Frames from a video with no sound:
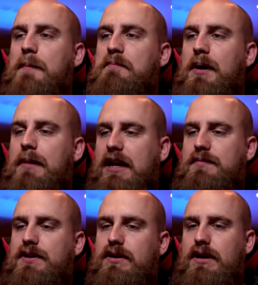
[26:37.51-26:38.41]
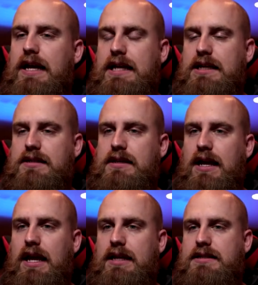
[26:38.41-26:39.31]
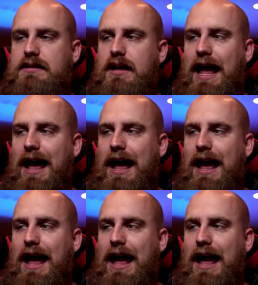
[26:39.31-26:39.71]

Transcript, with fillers: but my computer is it's